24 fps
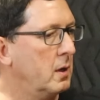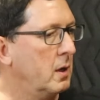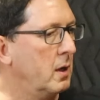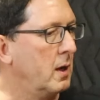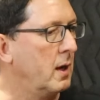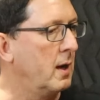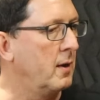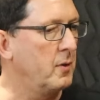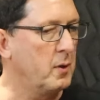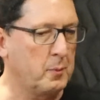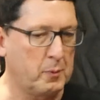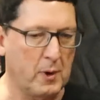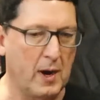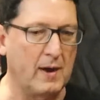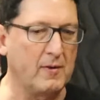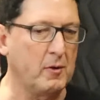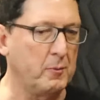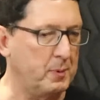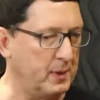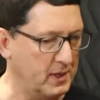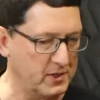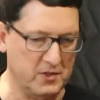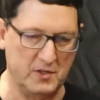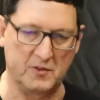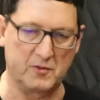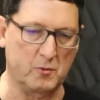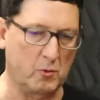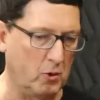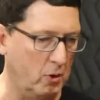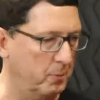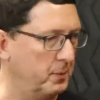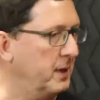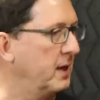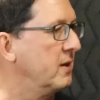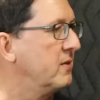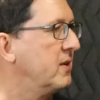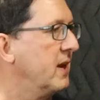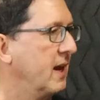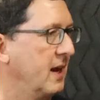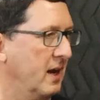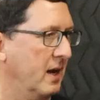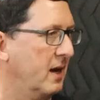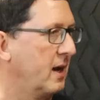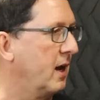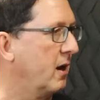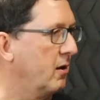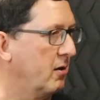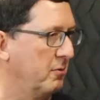And the private patients were all being
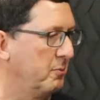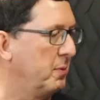taken care